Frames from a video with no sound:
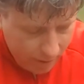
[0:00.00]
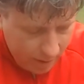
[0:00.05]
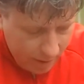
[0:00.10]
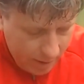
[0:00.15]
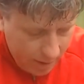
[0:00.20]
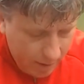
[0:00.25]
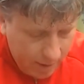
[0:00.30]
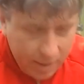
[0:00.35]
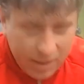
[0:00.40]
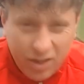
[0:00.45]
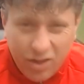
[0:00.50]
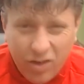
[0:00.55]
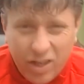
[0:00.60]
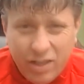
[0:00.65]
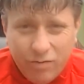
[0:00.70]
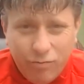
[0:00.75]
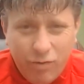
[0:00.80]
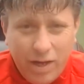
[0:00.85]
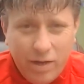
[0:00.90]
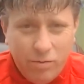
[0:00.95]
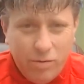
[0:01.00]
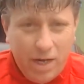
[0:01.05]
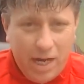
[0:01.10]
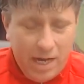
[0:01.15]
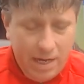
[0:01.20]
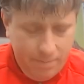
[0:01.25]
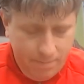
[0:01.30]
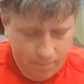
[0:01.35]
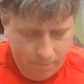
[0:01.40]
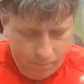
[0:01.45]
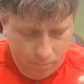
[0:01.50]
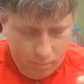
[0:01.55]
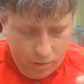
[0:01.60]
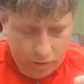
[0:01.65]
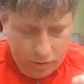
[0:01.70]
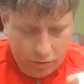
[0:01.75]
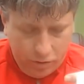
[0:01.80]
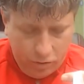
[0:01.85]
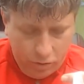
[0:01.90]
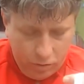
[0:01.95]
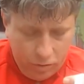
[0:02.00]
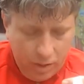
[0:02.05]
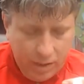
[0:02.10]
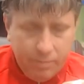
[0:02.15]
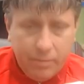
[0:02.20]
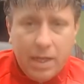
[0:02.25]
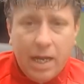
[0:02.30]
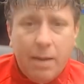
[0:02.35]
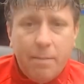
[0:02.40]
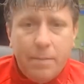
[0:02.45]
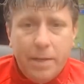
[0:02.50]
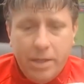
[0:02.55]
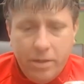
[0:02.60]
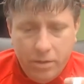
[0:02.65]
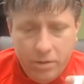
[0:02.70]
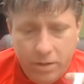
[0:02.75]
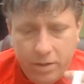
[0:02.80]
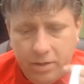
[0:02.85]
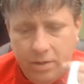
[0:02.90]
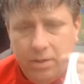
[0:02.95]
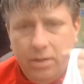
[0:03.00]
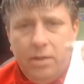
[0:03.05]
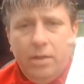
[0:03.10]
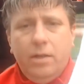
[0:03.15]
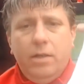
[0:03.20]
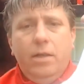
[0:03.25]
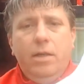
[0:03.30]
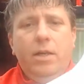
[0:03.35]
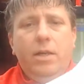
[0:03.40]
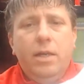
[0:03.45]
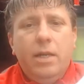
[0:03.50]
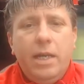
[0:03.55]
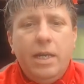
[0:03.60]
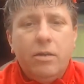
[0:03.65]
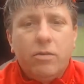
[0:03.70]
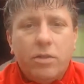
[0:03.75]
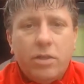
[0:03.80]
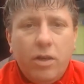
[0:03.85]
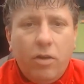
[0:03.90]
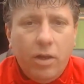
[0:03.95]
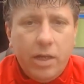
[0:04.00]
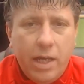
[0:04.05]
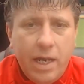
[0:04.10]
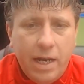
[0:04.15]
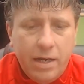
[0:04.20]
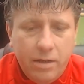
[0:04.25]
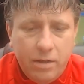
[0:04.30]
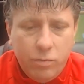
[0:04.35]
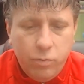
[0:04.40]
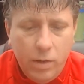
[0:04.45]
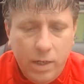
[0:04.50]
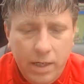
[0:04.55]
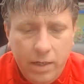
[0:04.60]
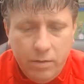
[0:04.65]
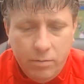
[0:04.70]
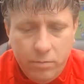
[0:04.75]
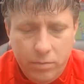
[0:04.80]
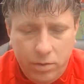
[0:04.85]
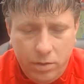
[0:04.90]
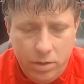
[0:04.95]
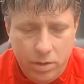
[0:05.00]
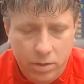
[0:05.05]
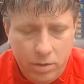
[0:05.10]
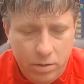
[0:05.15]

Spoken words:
It's not his real name, we just call him that because he looks like Kenneth Williams.